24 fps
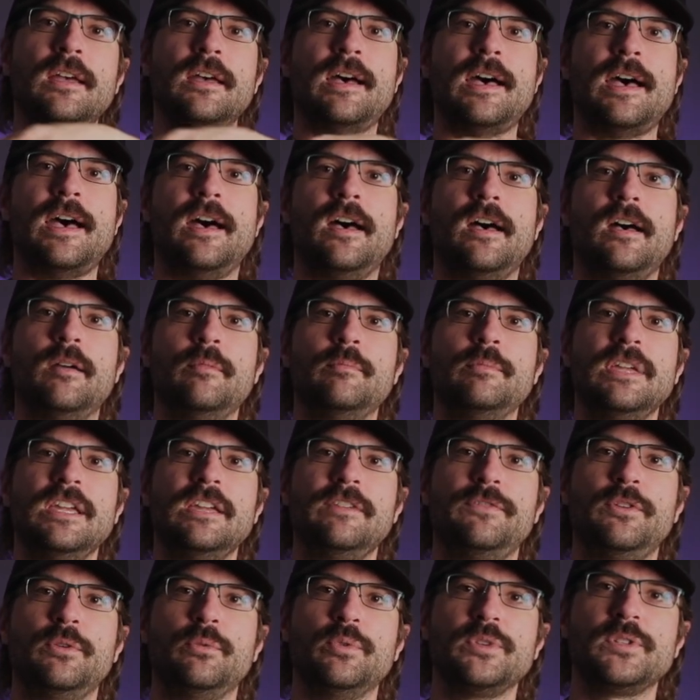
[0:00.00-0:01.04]

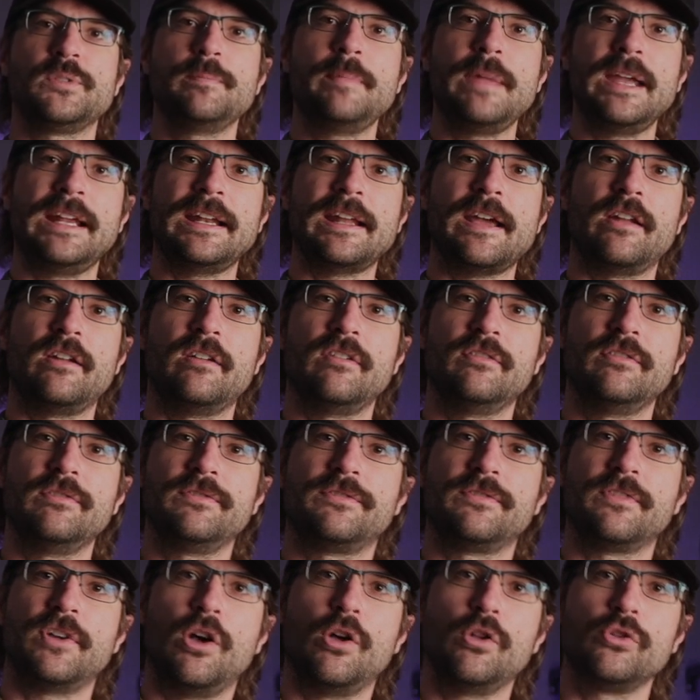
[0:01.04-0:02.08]
If it was made out of
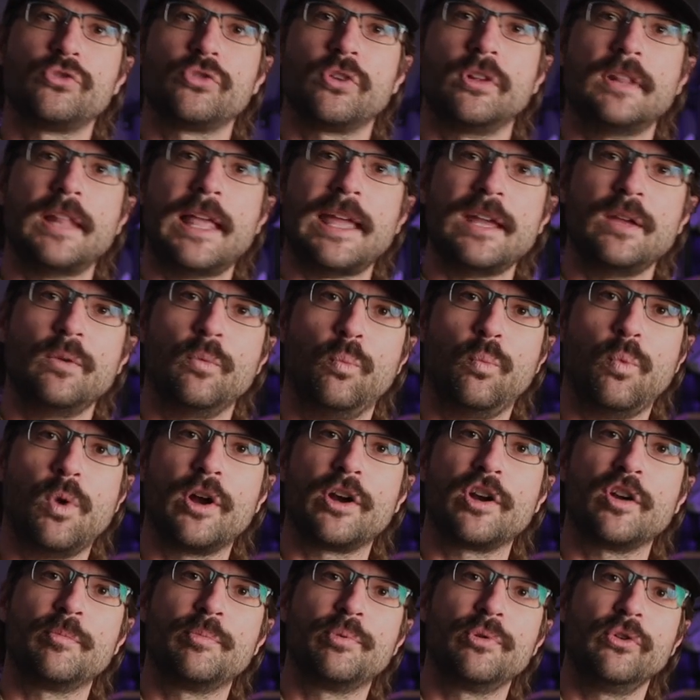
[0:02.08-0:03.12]
ultralight
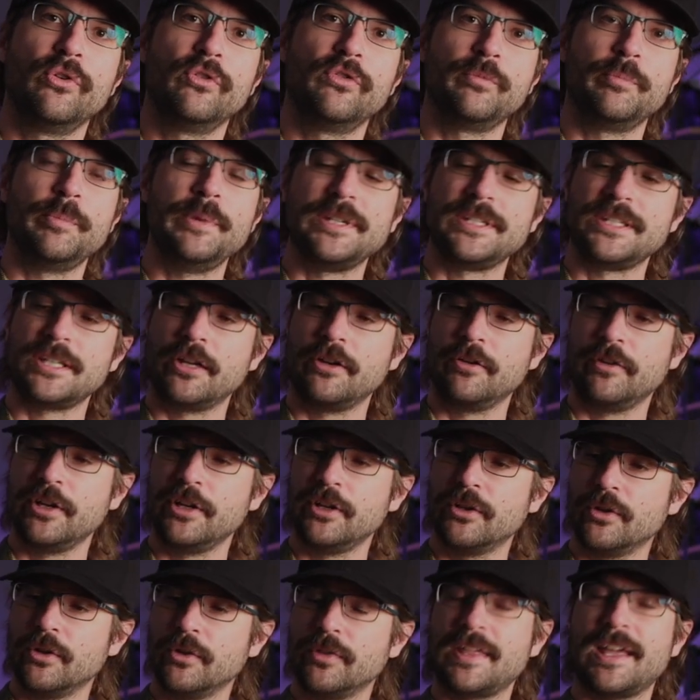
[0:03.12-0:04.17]
waterproof
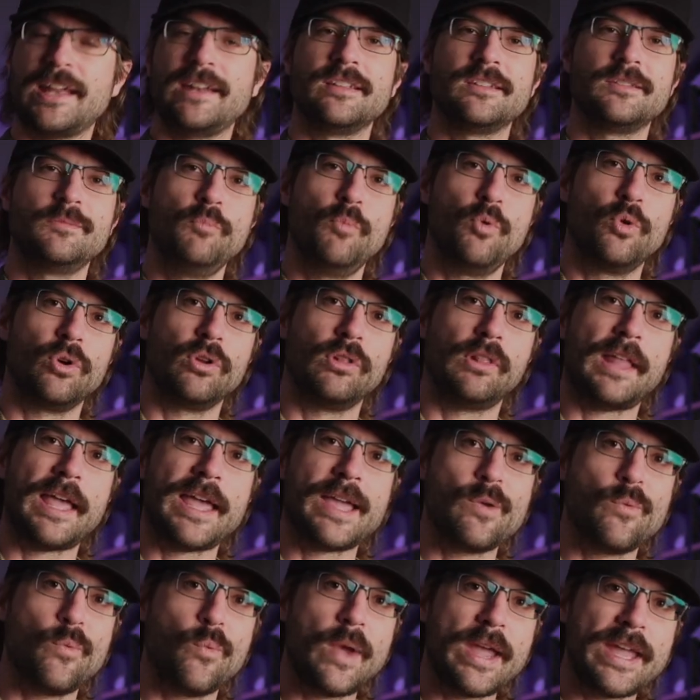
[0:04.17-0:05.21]
material that is more
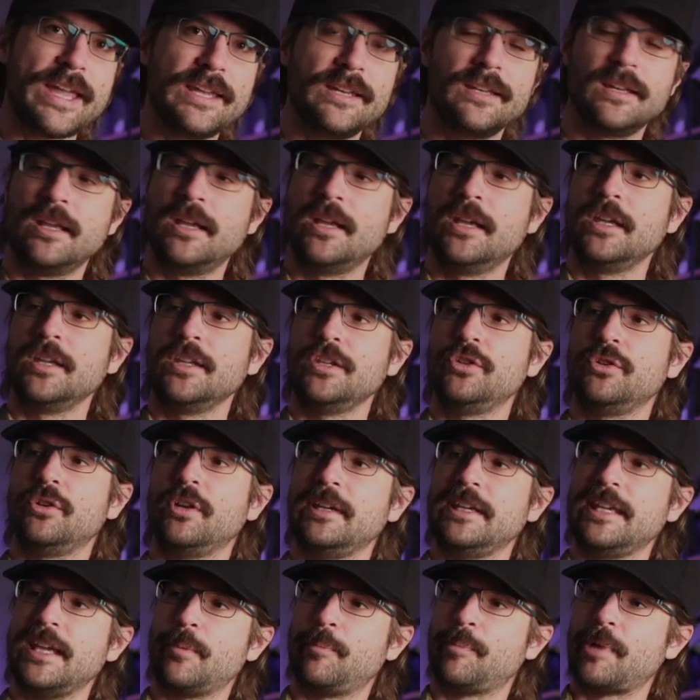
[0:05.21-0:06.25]
lightweight, you
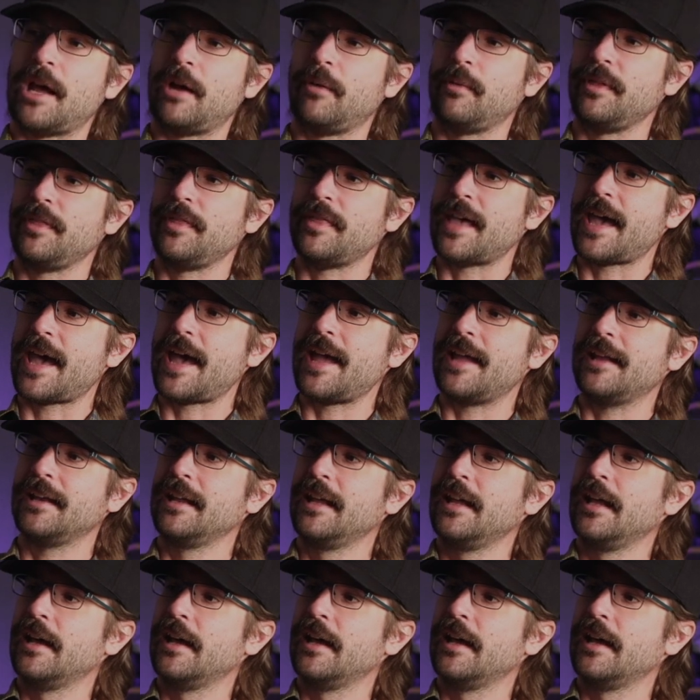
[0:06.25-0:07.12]
could get by with that.